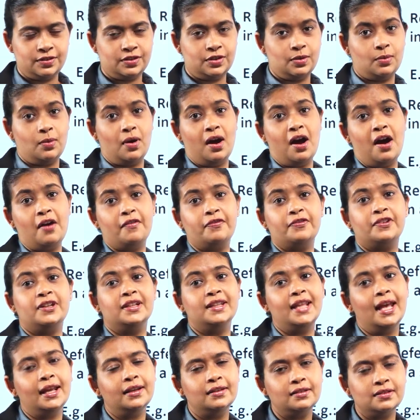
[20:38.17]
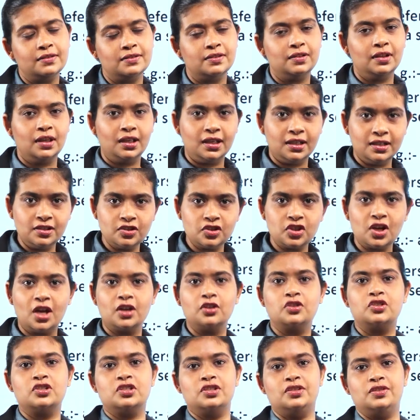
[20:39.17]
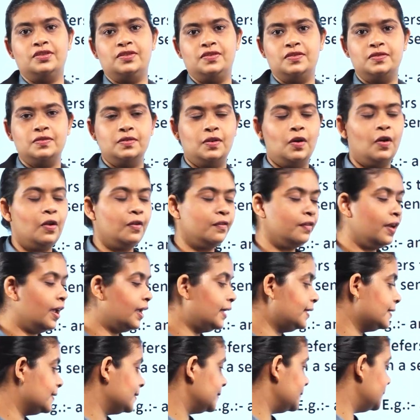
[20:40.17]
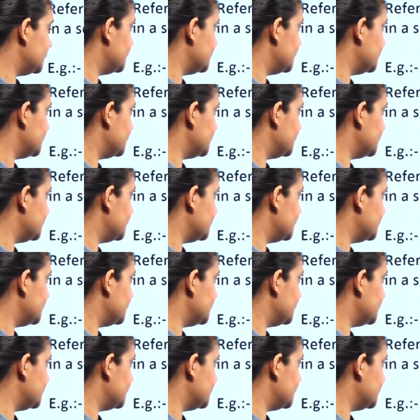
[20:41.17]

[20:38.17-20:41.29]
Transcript: So after that, so conjunctions. All right?